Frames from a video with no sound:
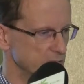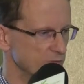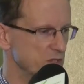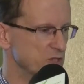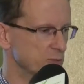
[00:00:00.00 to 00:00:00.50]

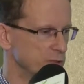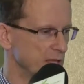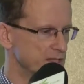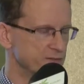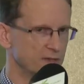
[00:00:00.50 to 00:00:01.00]
regional
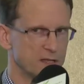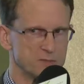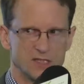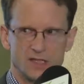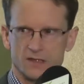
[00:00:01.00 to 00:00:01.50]
plan
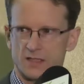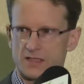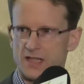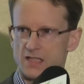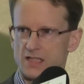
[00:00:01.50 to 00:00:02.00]
developed that
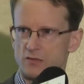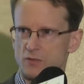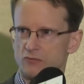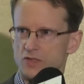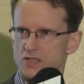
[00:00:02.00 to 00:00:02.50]
it tended to
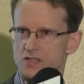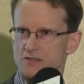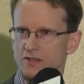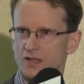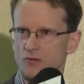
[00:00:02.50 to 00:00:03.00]
be regions
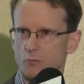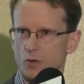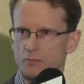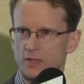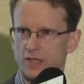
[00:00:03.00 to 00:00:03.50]
of lower
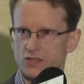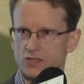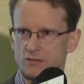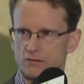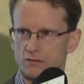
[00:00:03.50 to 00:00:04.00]

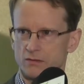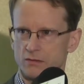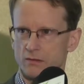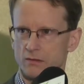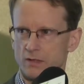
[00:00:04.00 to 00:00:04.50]
population
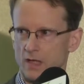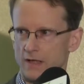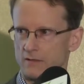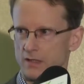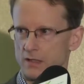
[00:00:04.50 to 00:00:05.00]
that
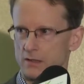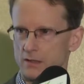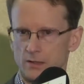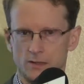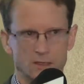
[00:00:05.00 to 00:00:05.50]
had the
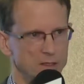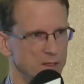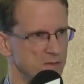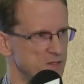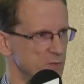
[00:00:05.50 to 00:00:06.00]

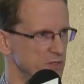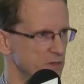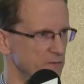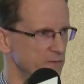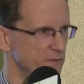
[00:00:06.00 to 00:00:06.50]

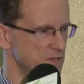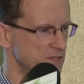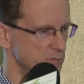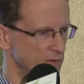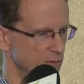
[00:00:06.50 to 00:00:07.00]
switchover
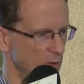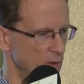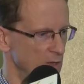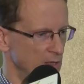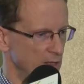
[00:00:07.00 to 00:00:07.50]
first, before
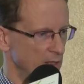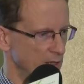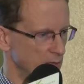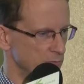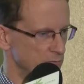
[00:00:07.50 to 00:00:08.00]

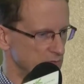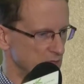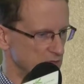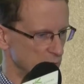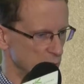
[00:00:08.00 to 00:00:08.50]

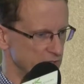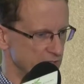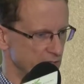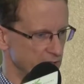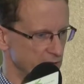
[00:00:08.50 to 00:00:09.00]
towards
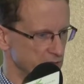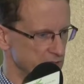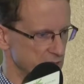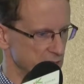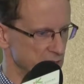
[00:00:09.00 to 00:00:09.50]
the end going
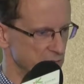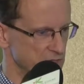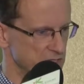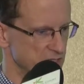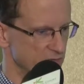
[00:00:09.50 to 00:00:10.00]
to the
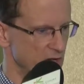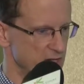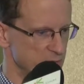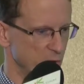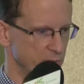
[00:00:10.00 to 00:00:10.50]
regions of
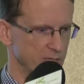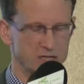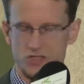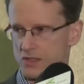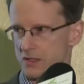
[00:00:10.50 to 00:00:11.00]
highest
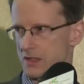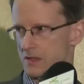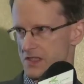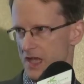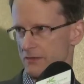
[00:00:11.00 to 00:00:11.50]
population in
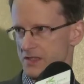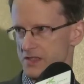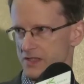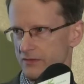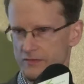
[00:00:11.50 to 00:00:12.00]
the
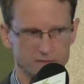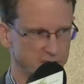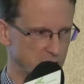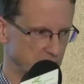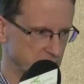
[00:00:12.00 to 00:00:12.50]
southeast of
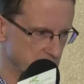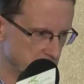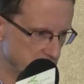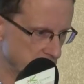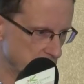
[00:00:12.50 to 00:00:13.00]
England,